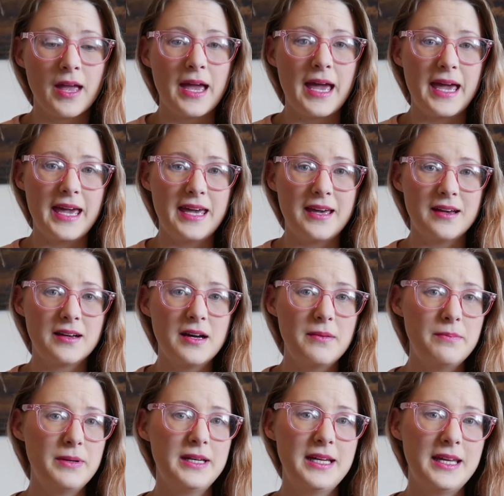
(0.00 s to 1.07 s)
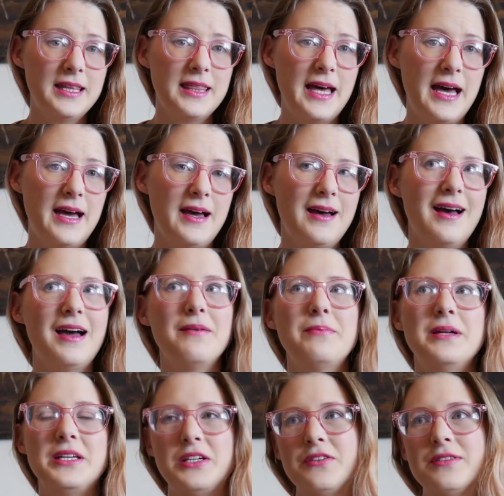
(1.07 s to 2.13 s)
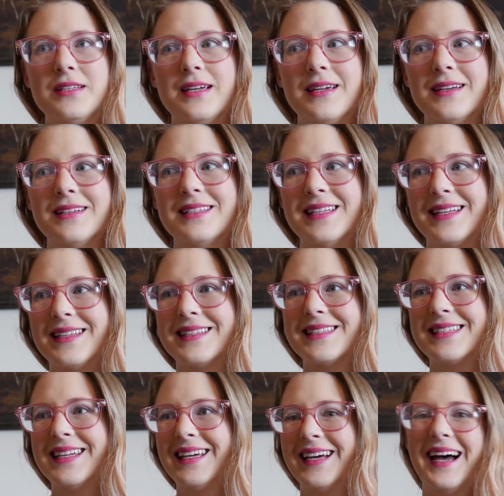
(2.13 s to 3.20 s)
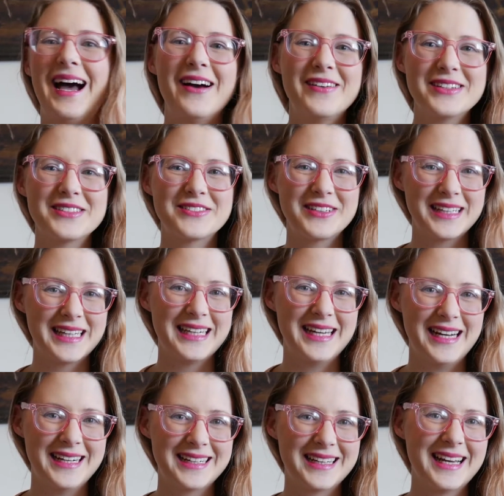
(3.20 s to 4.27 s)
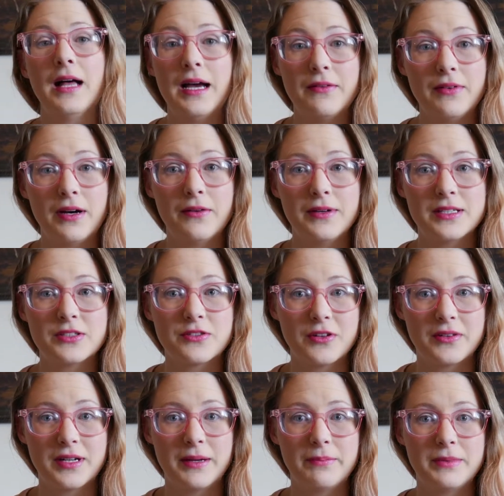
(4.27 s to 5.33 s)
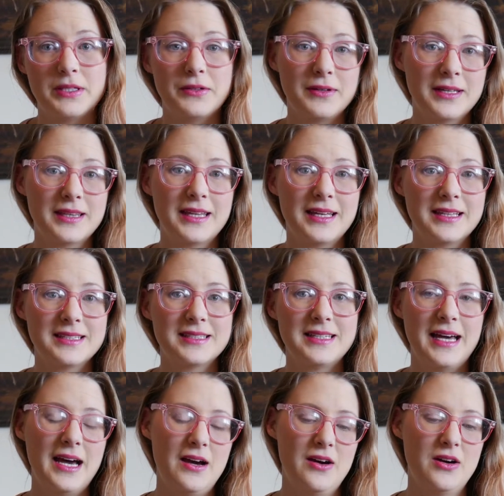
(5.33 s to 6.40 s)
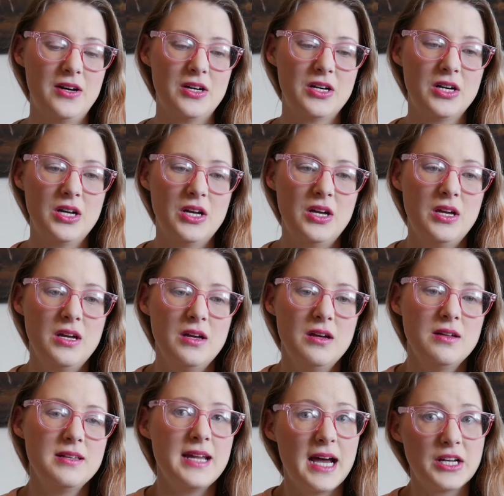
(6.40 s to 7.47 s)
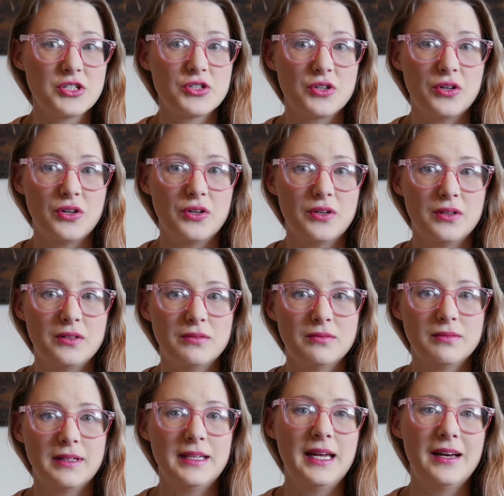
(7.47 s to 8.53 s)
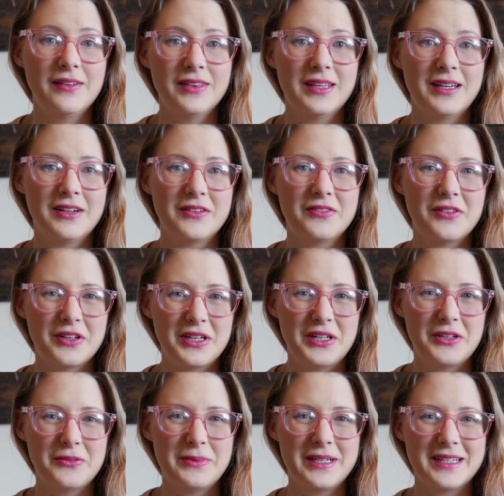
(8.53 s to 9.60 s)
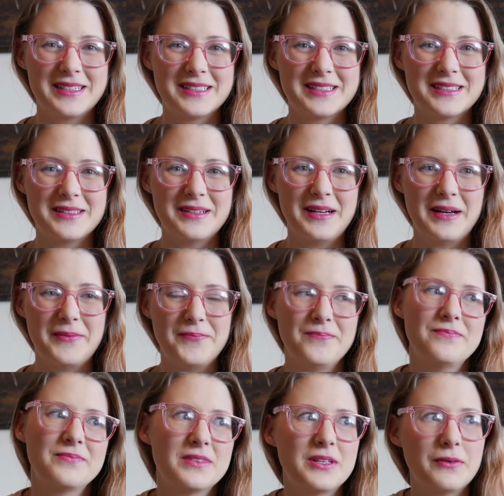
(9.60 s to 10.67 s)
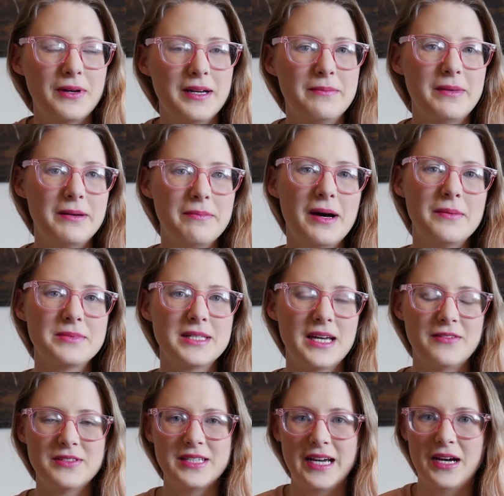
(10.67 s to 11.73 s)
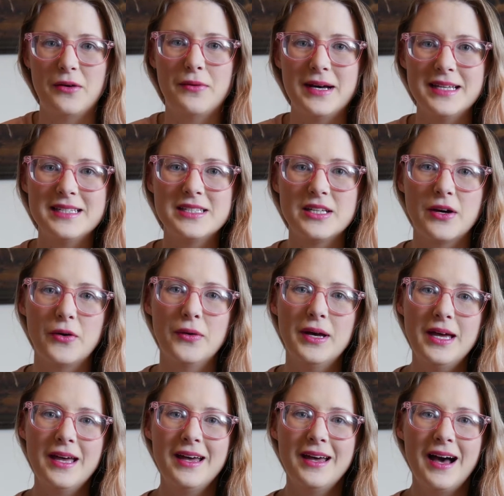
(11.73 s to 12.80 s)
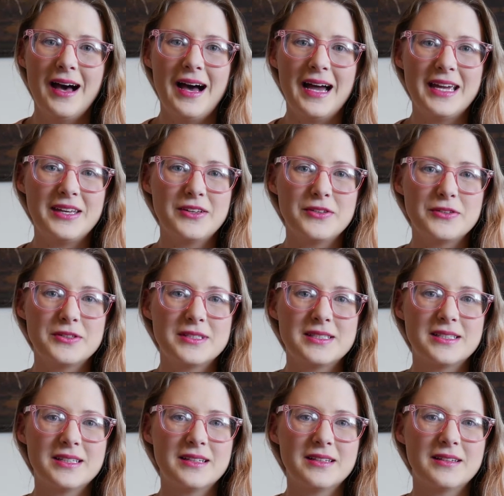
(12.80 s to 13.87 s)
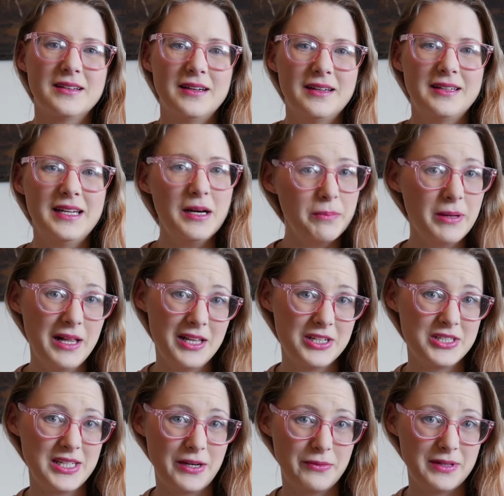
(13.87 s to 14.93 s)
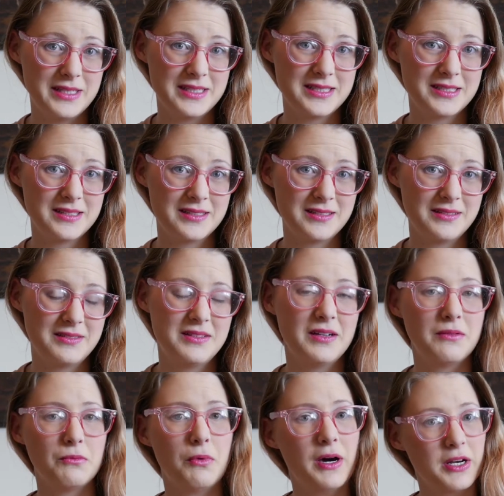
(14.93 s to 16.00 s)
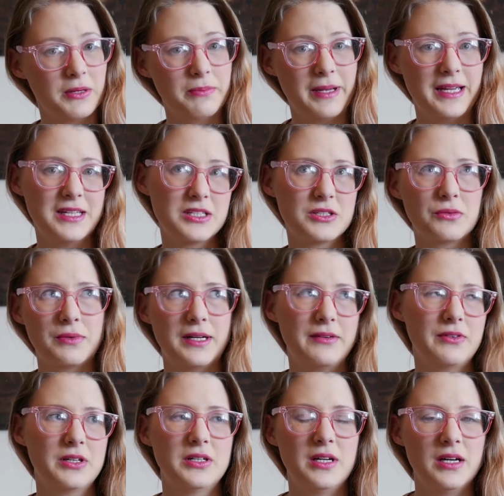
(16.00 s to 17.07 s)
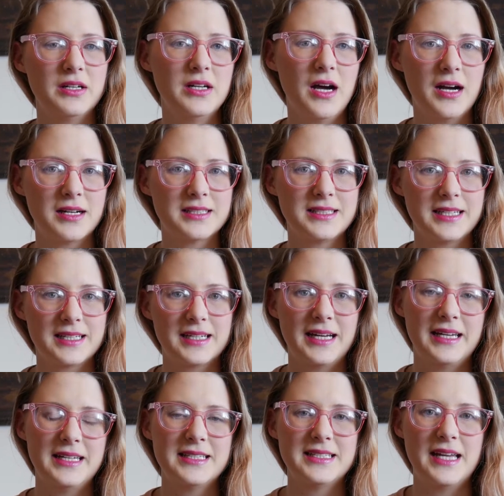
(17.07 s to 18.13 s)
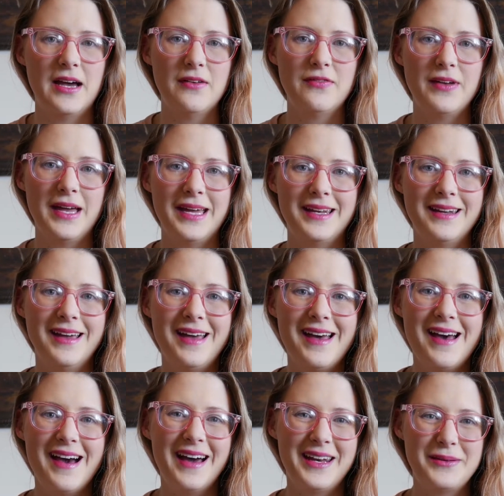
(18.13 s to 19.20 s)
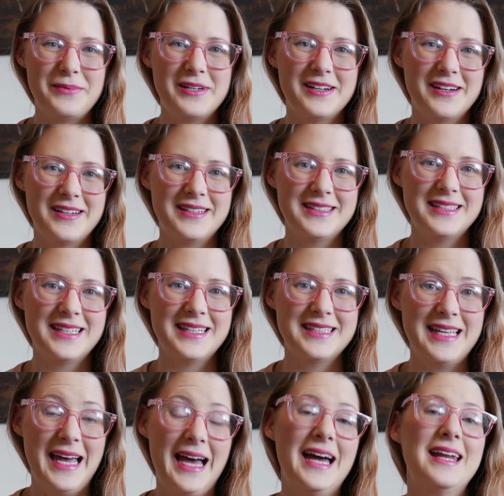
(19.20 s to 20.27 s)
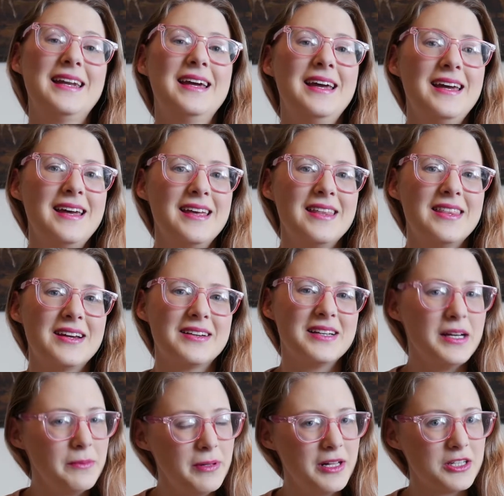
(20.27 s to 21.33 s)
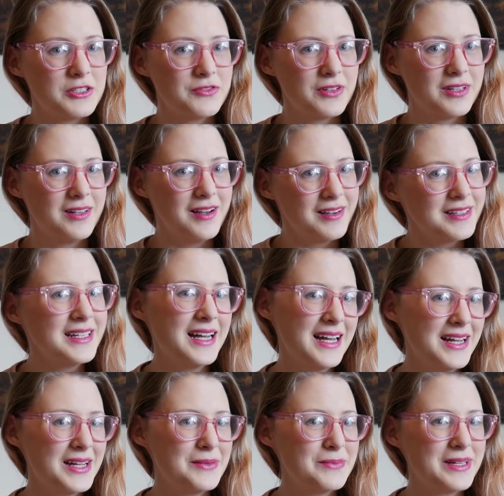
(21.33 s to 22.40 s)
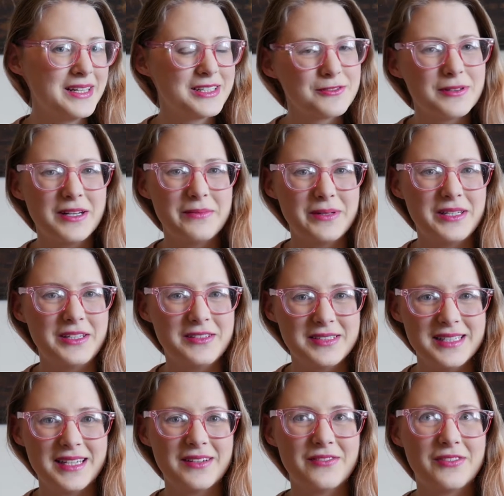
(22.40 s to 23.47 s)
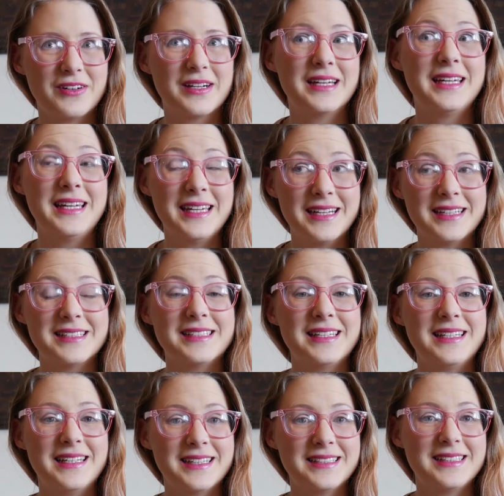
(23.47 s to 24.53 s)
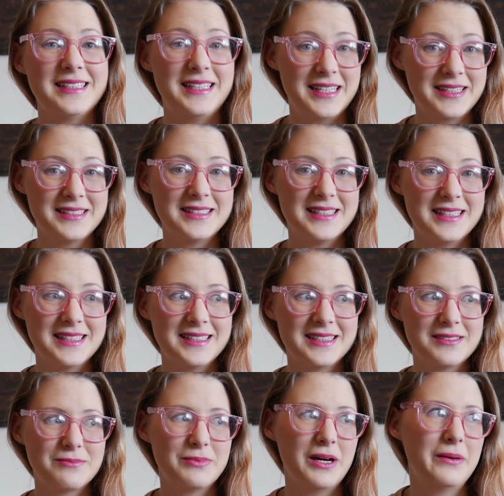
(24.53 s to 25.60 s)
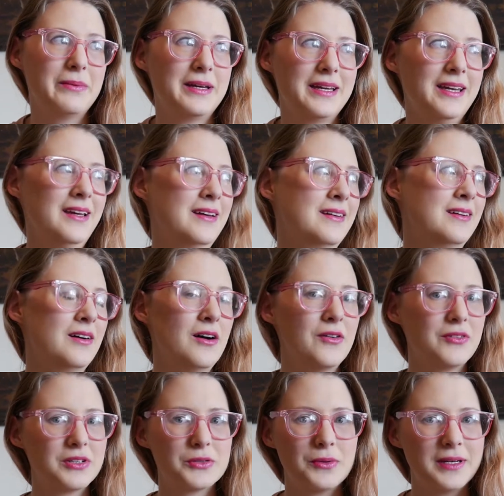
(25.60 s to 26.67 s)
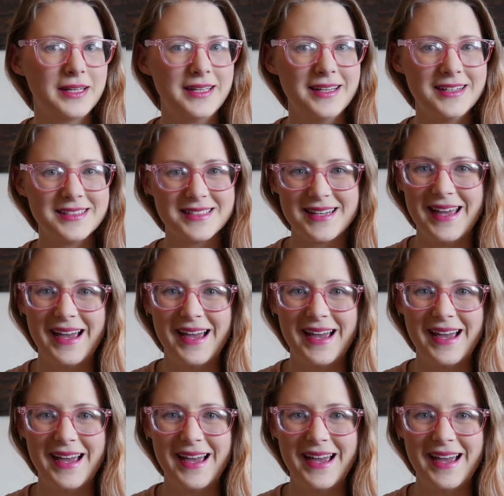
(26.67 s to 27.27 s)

a company that I've been using since I was really young. I've always grown up doing things that are natural and healthier for you because um, the way my mom's lifestyle was. So I used nail polish that was water-based or whatever, non-toxic kind of stuff. And Honeybee Gardens has had their nail polish for a long time and it's what I've been using for years and years and years since probably over 20 years